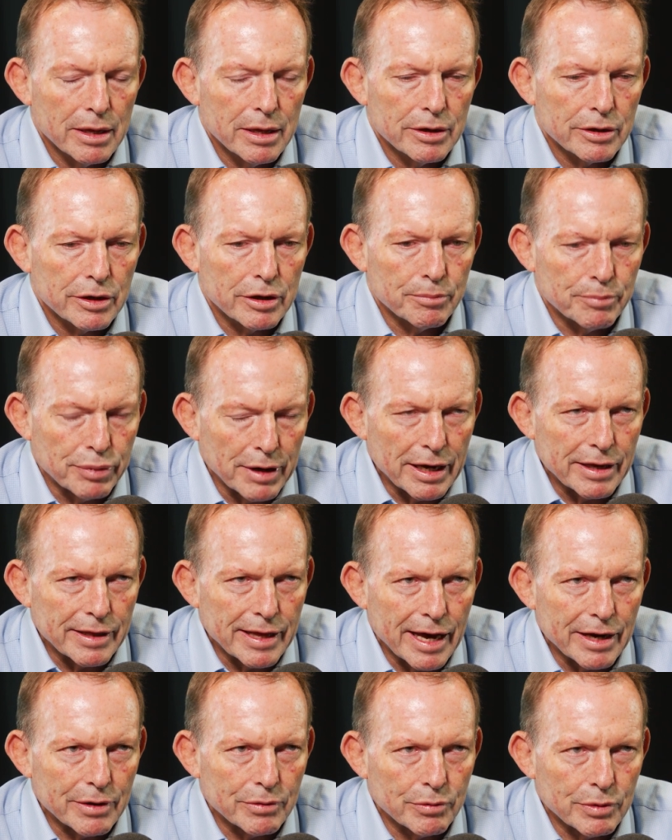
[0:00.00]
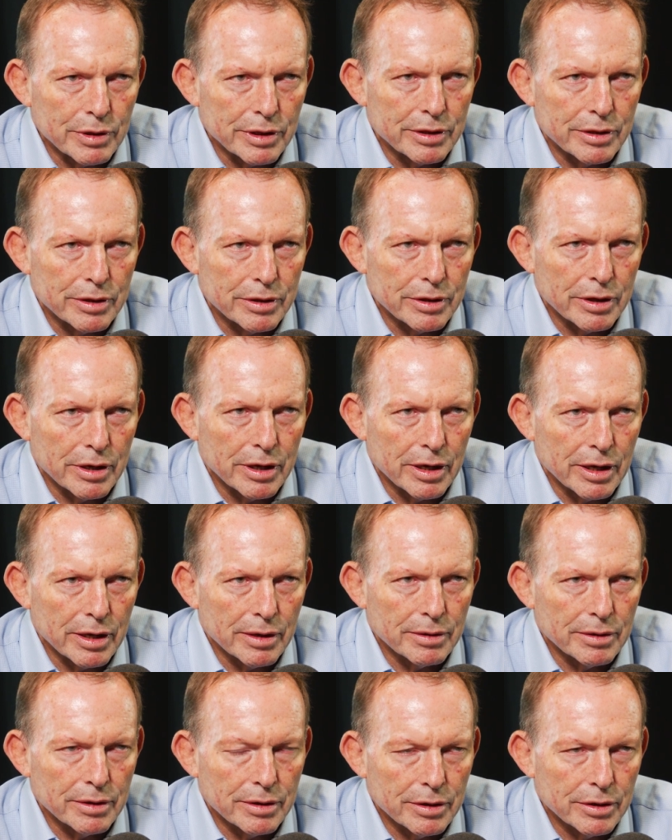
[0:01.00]
Compare that with
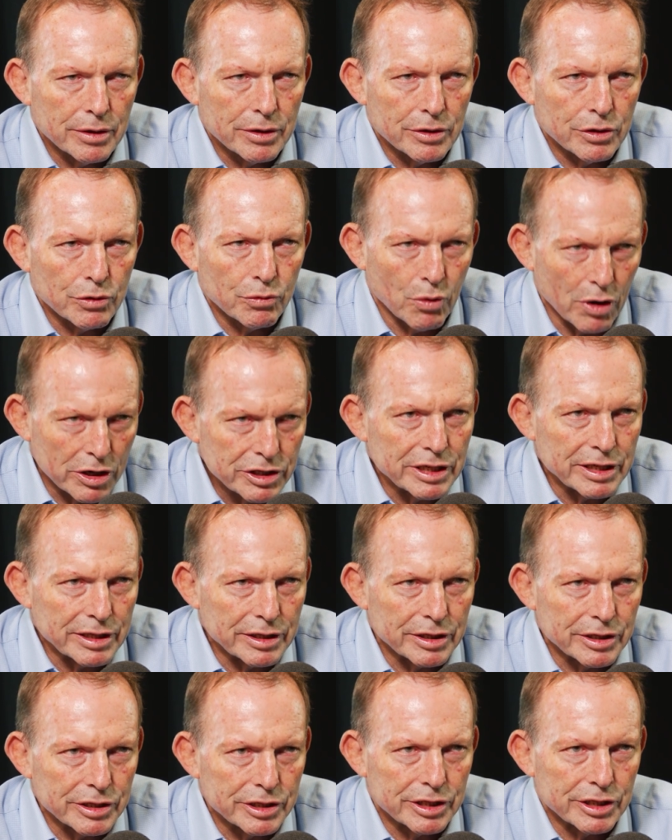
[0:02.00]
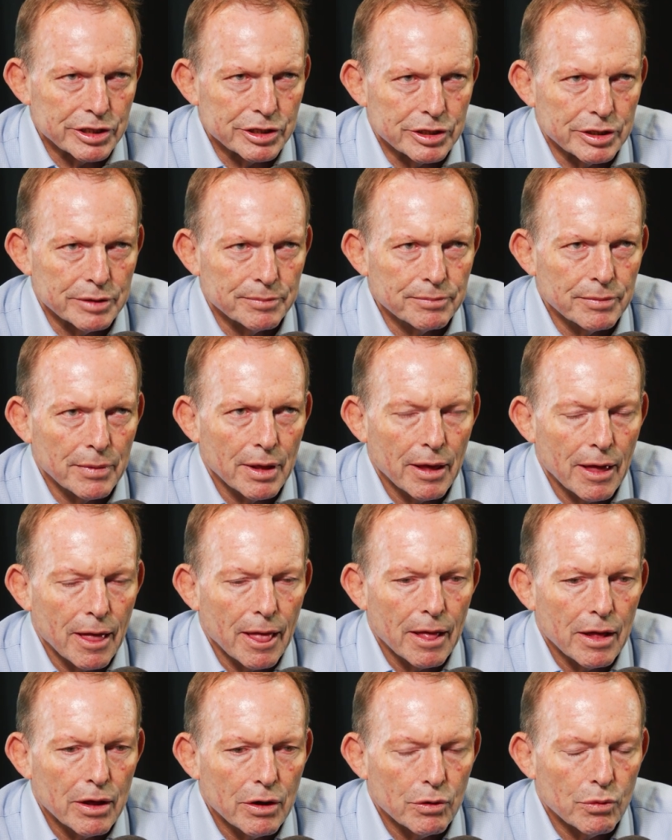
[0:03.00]
the Washington system,
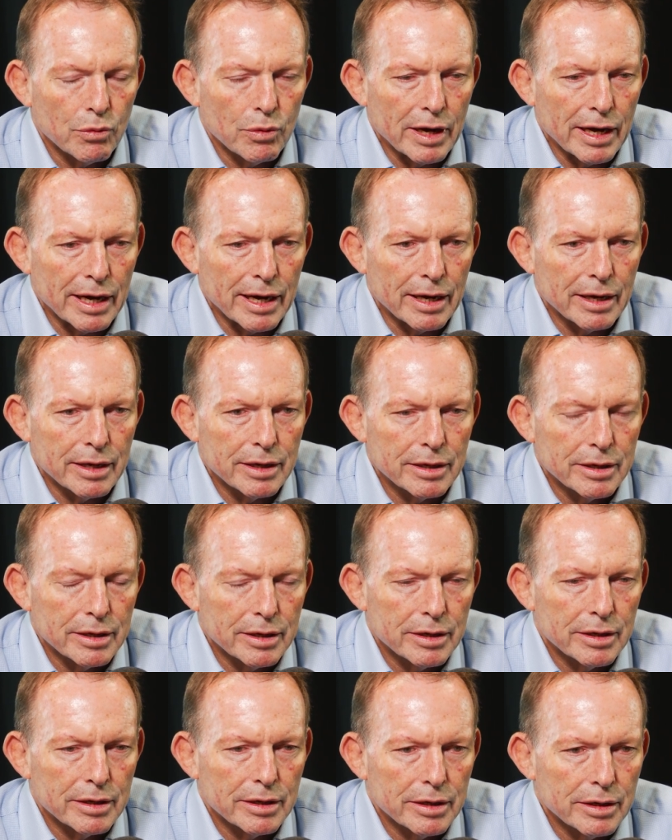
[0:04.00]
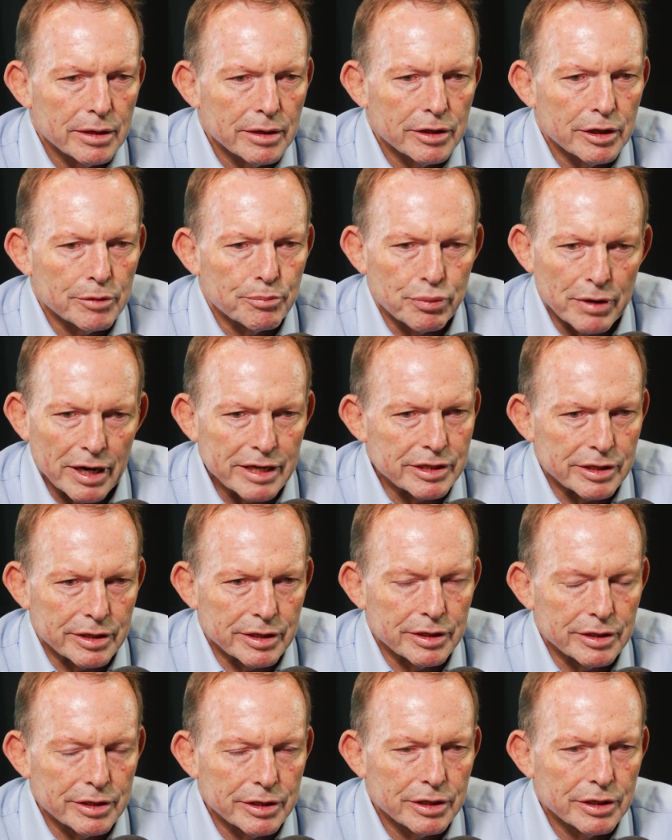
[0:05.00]
where the
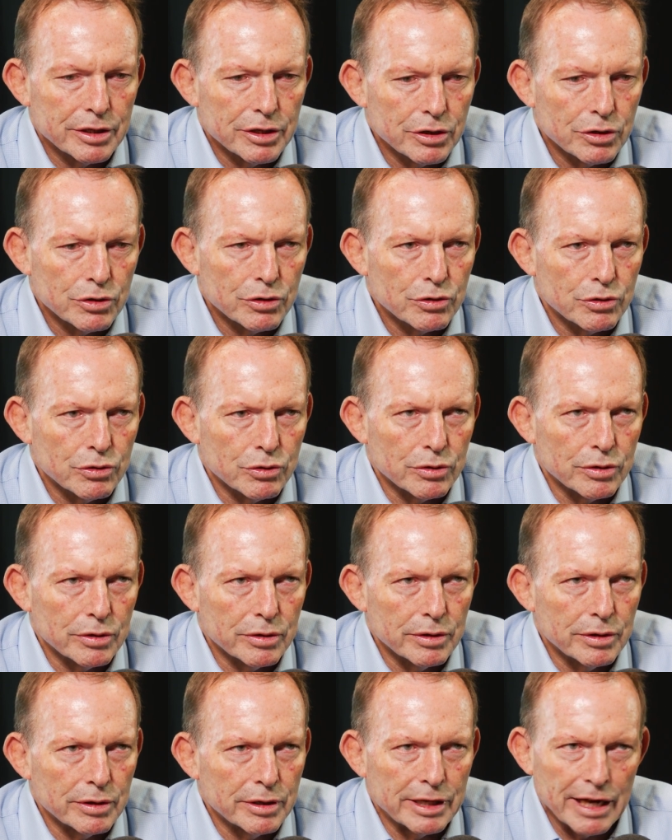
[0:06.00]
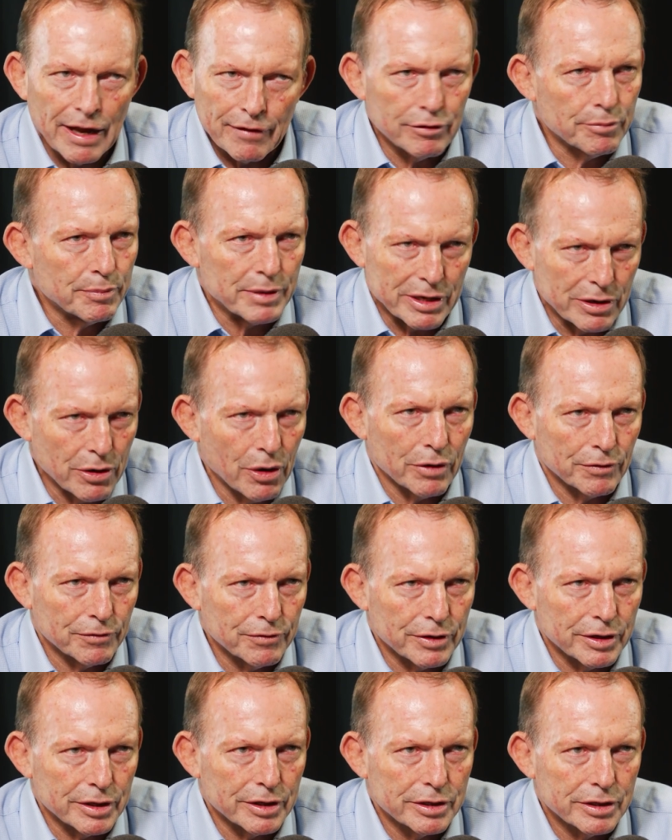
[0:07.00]
president could never be
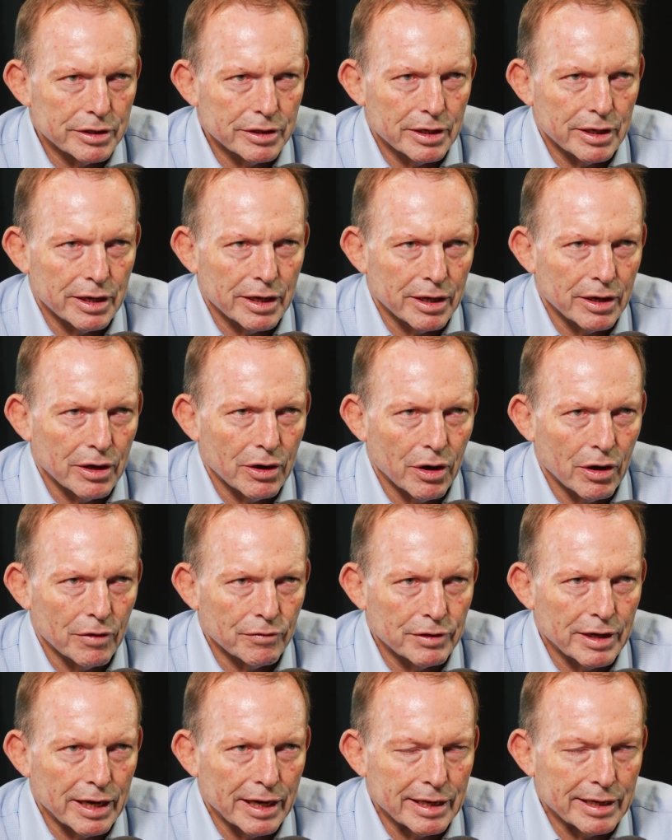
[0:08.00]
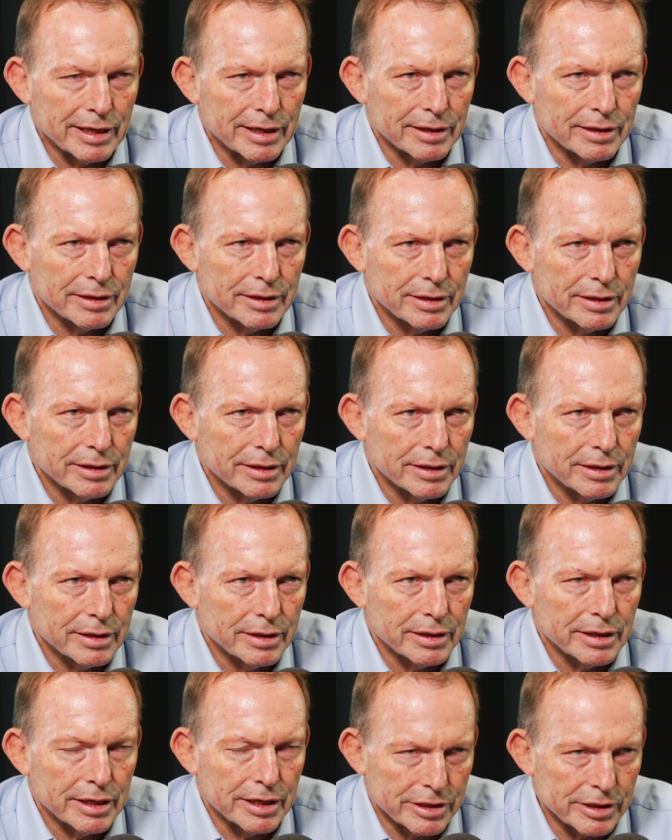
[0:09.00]
confident of getting
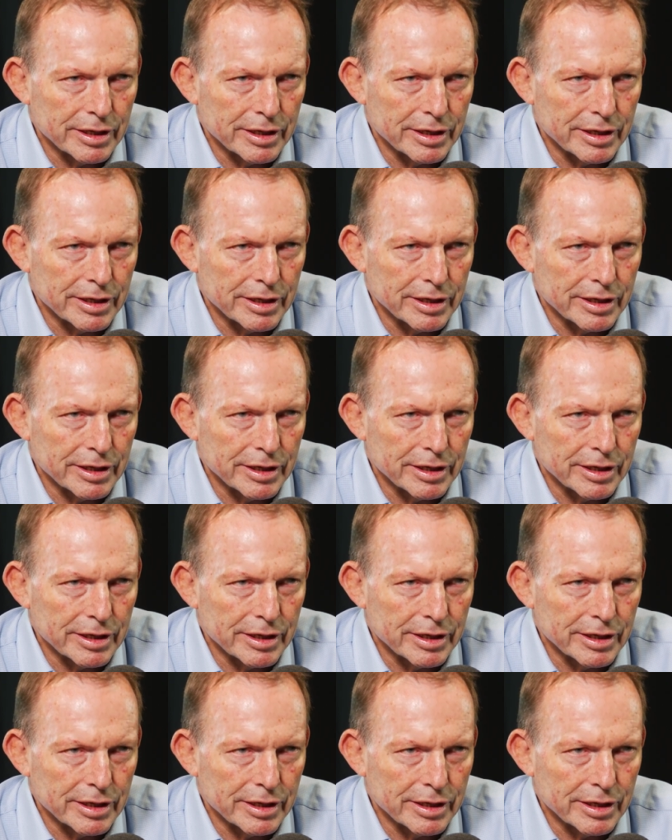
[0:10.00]
his